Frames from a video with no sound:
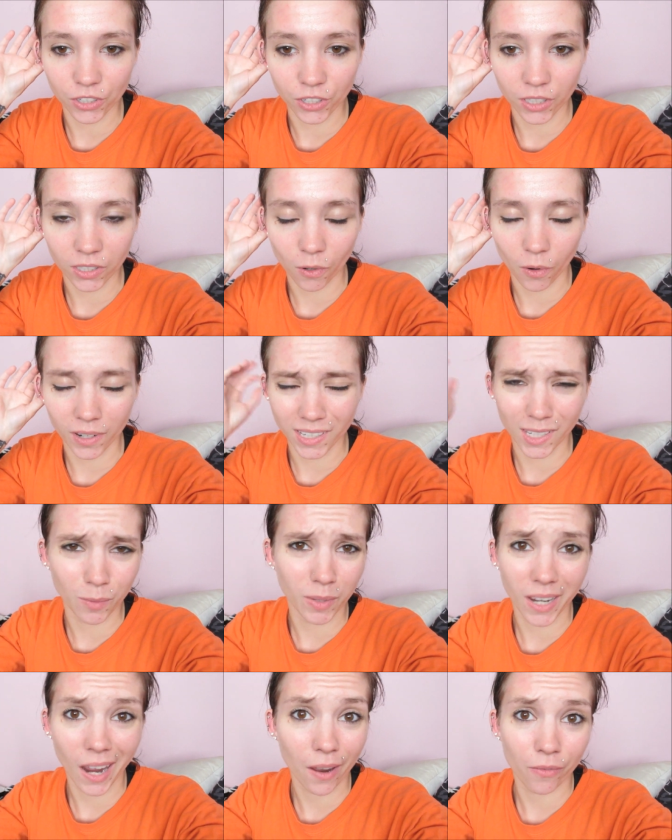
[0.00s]
It's just going
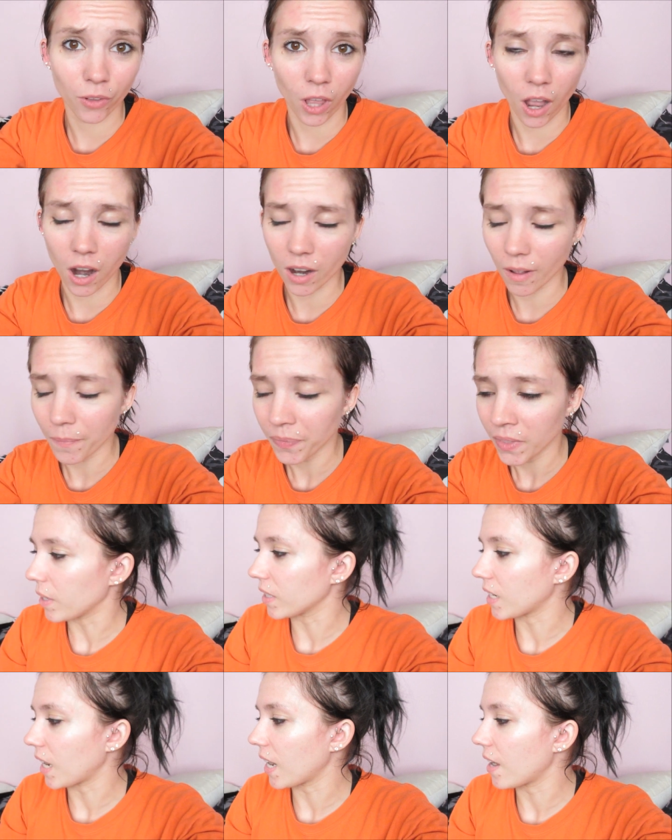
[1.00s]
to be a vlog
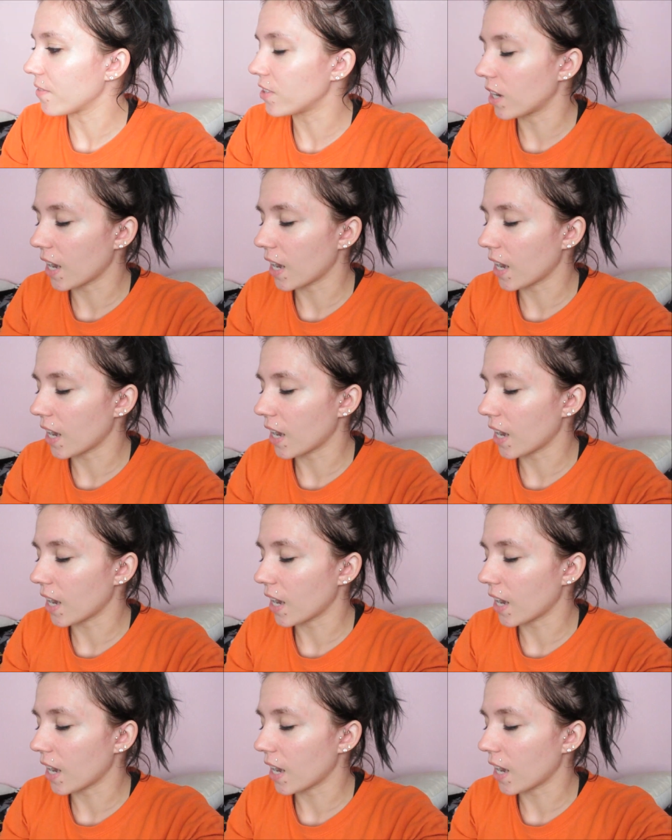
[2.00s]
because I have